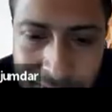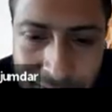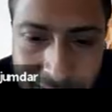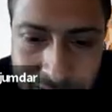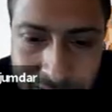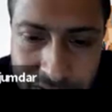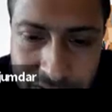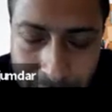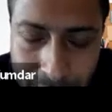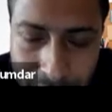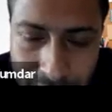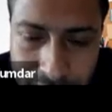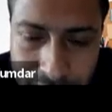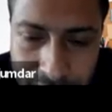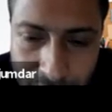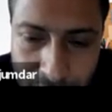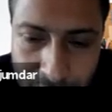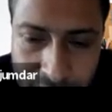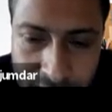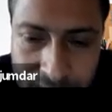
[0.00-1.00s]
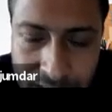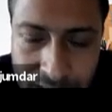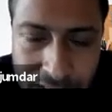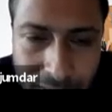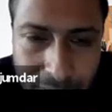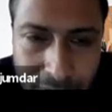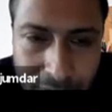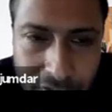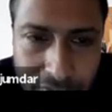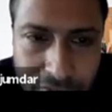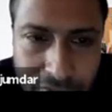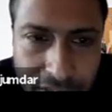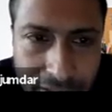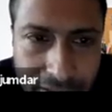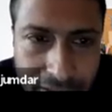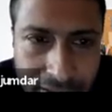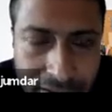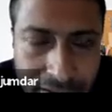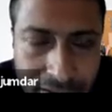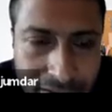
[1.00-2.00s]
So counting the number of
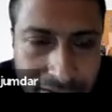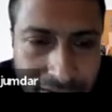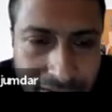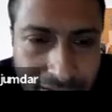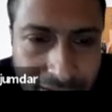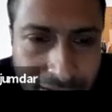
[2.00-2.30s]
triangle